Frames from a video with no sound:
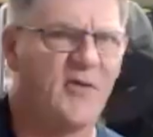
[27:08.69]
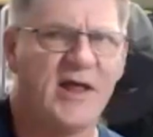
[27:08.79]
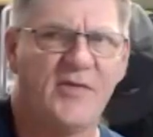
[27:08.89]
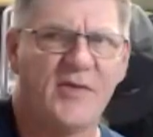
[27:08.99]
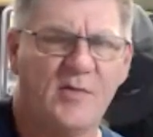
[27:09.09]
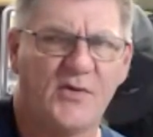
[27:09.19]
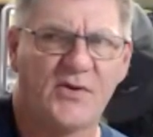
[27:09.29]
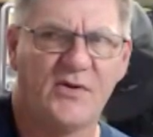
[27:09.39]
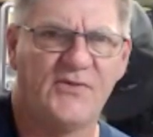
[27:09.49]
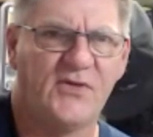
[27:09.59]
one out there. I'm not
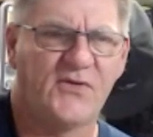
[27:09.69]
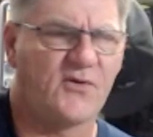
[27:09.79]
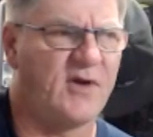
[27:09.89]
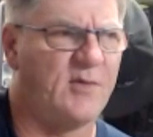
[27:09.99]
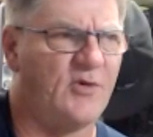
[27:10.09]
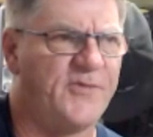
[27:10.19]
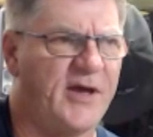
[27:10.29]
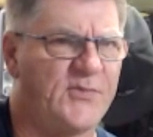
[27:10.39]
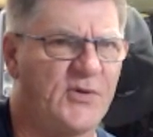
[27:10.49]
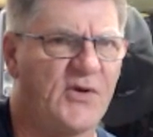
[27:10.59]
sure it was Instagram or
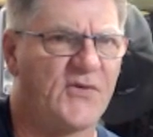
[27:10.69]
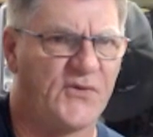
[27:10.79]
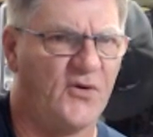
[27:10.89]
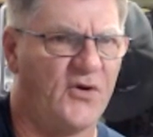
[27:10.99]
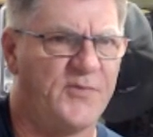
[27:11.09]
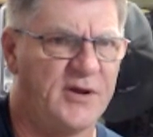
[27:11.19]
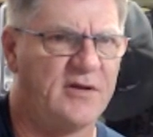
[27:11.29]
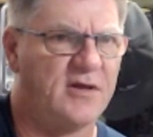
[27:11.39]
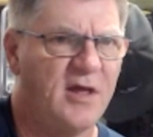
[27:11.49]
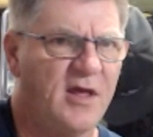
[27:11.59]
Facebook. I saw it, but
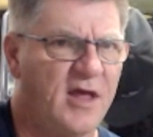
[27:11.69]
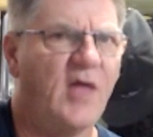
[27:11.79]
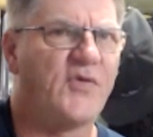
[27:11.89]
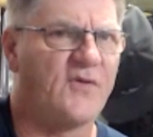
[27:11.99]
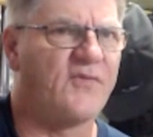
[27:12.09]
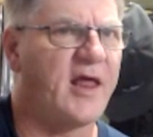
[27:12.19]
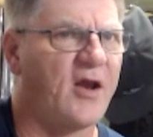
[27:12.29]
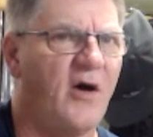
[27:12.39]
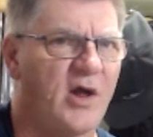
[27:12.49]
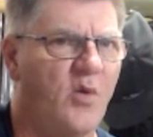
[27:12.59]
it's of
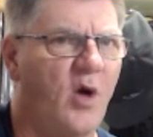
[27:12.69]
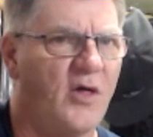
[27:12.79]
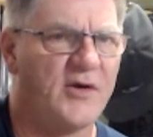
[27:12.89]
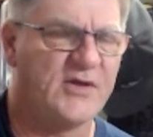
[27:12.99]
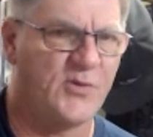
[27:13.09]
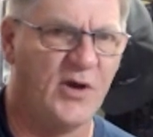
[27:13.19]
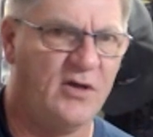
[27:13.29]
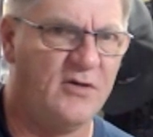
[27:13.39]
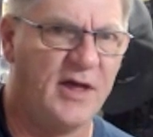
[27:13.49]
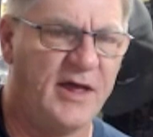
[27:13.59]
that high quality as
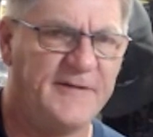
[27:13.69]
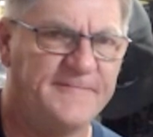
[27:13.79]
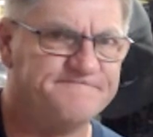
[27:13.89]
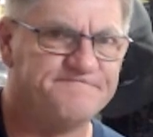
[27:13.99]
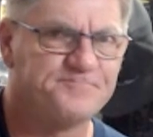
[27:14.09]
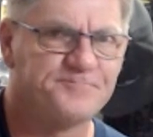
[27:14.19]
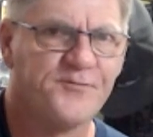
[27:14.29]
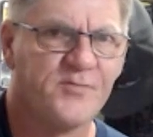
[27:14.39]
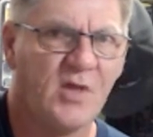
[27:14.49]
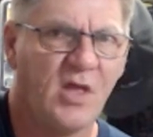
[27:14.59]
well. I
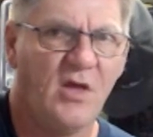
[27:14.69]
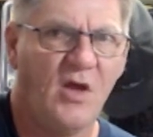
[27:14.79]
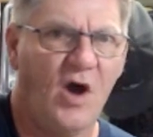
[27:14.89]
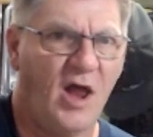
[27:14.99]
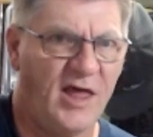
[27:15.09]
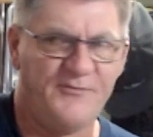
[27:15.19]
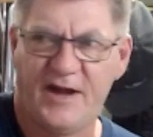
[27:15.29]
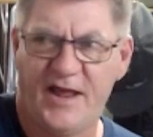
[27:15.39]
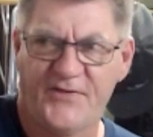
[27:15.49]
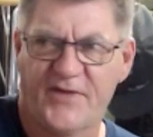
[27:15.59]
love my
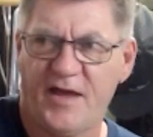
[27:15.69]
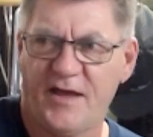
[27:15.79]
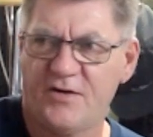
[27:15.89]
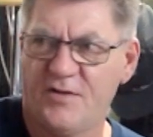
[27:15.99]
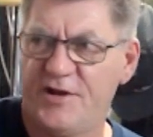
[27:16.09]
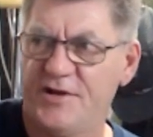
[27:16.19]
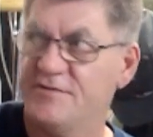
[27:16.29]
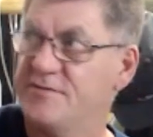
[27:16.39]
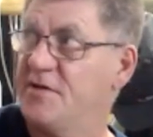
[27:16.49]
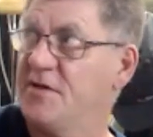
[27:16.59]
NASCAR. I
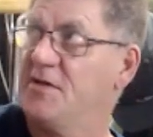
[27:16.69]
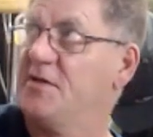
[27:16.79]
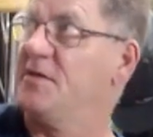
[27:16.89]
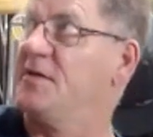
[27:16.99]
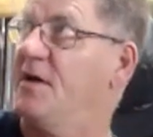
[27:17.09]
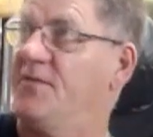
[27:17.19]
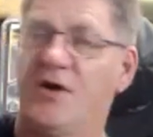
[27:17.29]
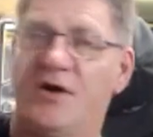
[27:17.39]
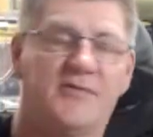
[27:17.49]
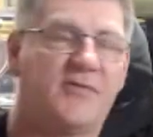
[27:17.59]
mean, I've
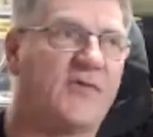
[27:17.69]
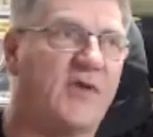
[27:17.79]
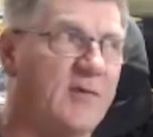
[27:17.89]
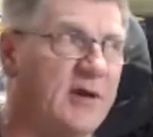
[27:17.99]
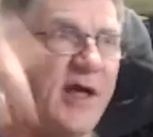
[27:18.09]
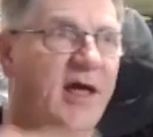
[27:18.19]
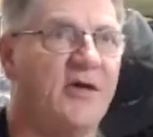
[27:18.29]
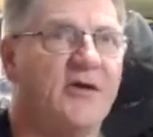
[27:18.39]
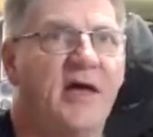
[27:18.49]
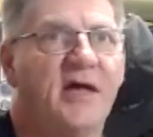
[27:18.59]
got so many Dale
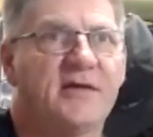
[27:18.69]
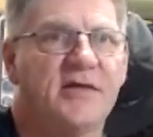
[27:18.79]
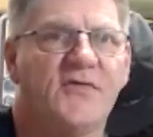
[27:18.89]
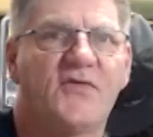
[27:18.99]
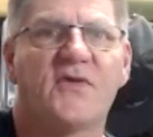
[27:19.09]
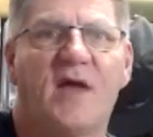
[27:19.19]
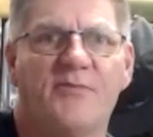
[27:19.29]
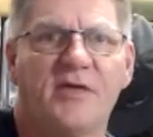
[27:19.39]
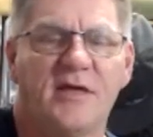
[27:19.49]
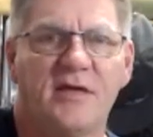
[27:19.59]
Earnhardt kits
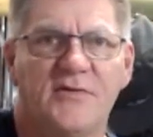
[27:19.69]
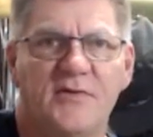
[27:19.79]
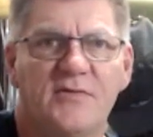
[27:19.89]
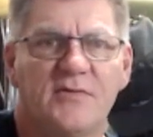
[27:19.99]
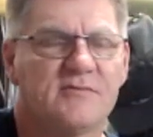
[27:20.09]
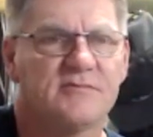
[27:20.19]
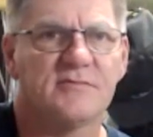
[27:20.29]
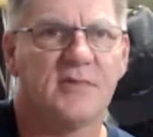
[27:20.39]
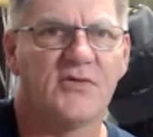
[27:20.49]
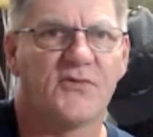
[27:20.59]
up there.
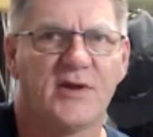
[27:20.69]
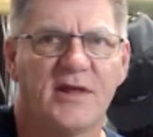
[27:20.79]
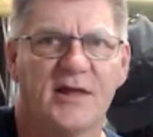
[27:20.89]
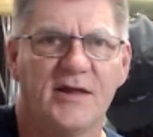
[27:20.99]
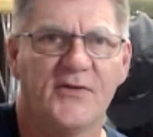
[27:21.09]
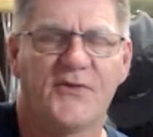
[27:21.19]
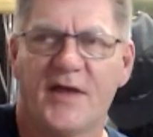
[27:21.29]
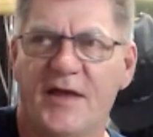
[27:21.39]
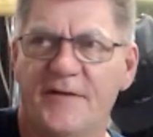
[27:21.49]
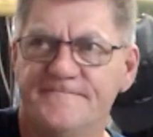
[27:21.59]
It's ridiculous.
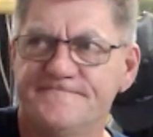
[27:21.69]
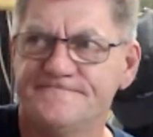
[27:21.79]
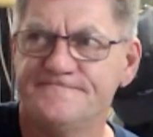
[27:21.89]
You